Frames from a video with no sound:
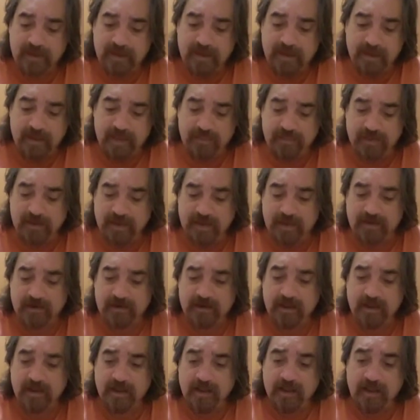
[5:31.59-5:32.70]
and then
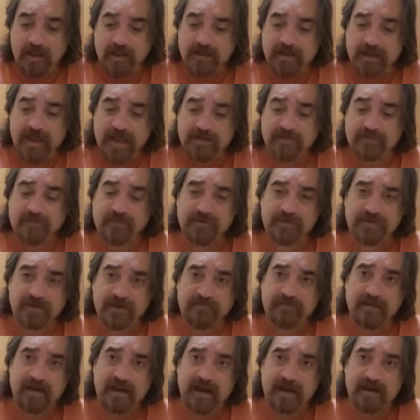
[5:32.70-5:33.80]
that's for stuff
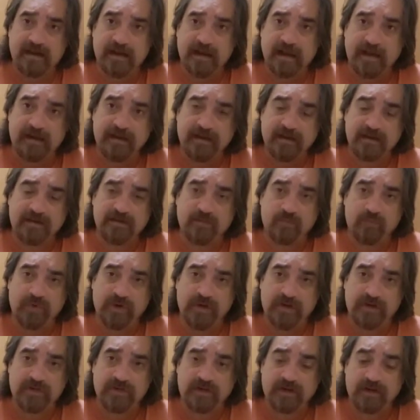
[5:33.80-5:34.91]
that I need to
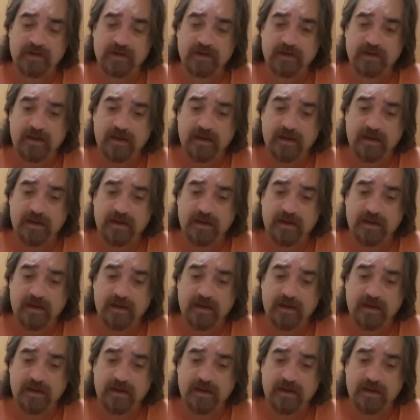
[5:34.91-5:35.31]
reach in